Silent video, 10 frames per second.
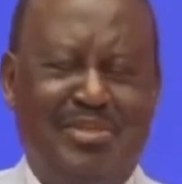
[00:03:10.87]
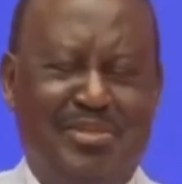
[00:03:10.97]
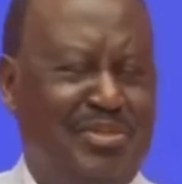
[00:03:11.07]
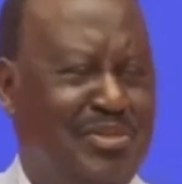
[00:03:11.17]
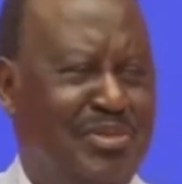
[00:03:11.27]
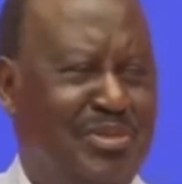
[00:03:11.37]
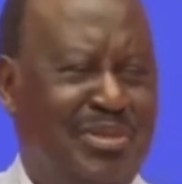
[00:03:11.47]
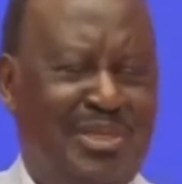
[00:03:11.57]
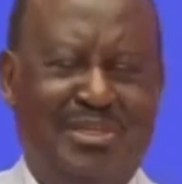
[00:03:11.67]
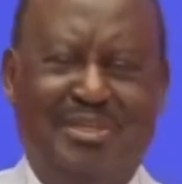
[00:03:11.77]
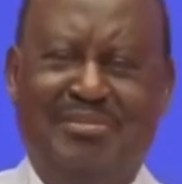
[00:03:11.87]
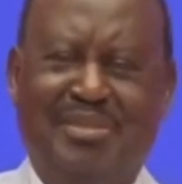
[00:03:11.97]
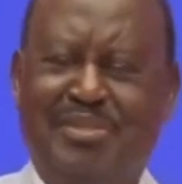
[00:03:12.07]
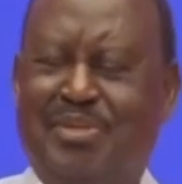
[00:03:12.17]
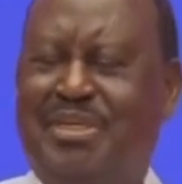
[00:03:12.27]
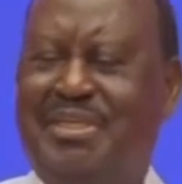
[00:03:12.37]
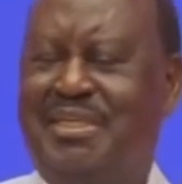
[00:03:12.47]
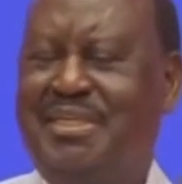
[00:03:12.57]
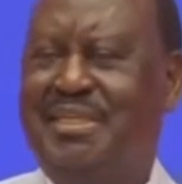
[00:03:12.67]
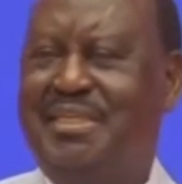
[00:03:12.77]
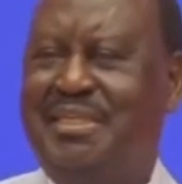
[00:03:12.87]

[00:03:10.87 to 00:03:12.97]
you saw that eventually